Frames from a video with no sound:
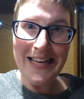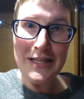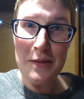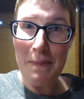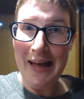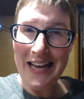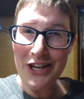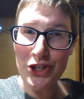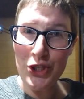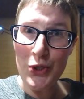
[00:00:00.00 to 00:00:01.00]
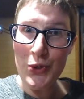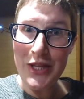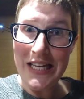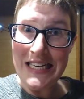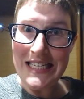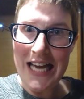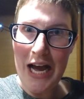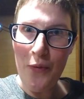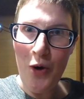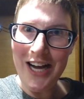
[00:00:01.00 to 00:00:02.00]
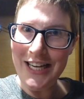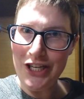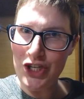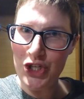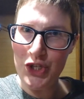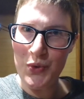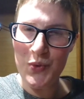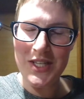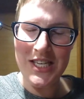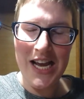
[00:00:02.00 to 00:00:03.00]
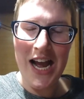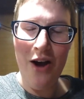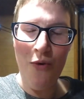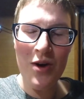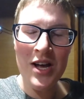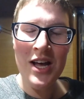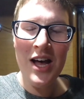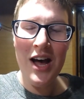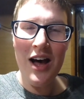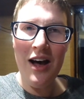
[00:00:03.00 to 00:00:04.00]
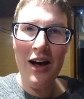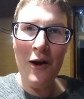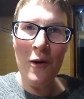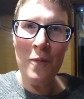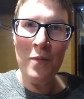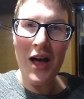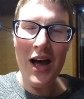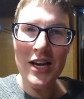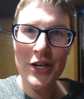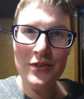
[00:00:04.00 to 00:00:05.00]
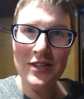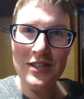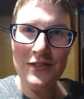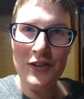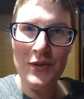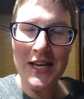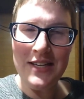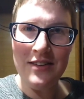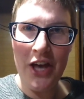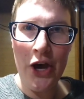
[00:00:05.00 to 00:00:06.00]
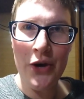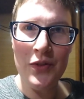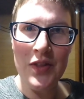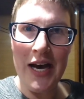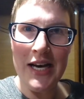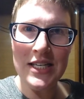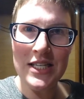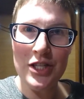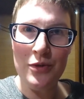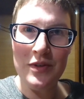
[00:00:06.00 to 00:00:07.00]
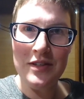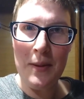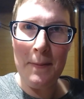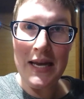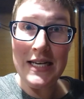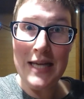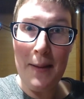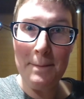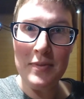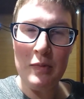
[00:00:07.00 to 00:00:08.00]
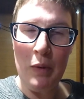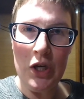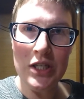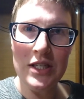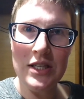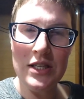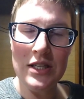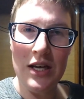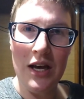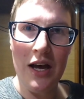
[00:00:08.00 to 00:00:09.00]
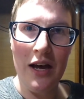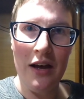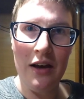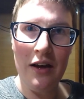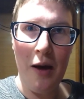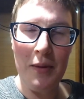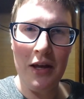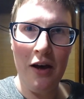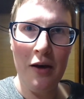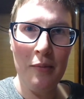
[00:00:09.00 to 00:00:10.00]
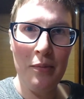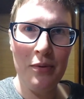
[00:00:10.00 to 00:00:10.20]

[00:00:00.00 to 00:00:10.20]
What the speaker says: it's back to the DIY issues now. I noticed a few days ago that there were some damp spots coming up